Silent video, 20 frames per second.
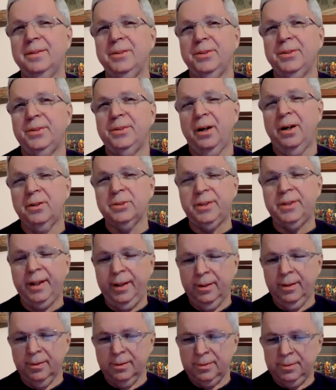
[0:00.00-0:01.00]
your daughter's
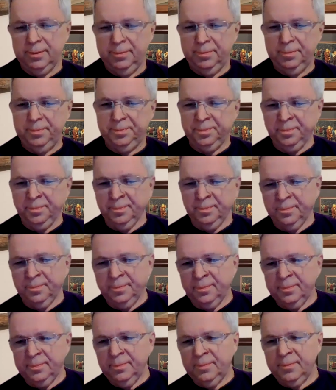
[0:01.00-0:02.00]
healed.
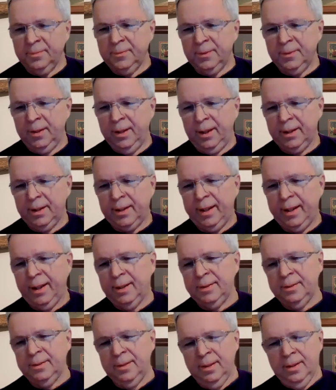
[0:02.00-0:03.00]
And
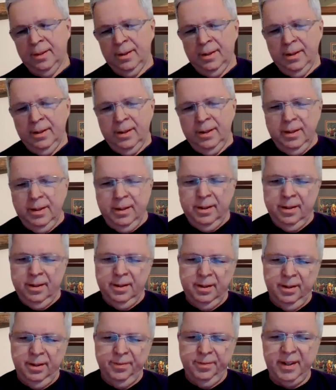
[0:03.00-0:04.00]
again,
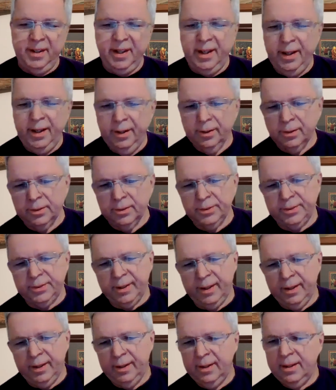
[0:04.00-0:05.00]
then he heals
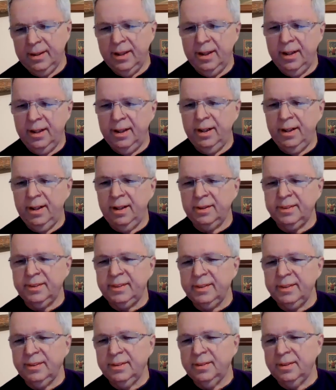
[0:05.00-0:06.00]
a, a,
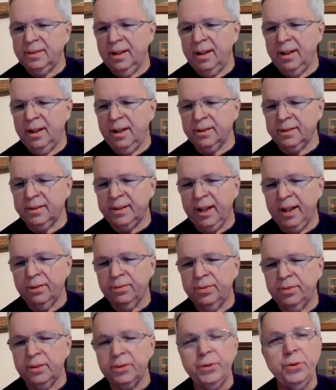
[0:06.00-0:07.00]
a
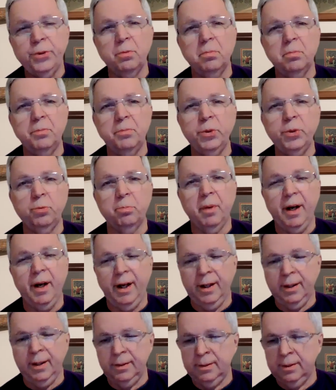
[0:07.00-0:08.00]
deaf and mute, mute
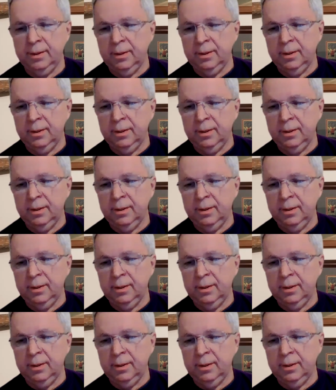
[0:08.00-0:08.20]
man.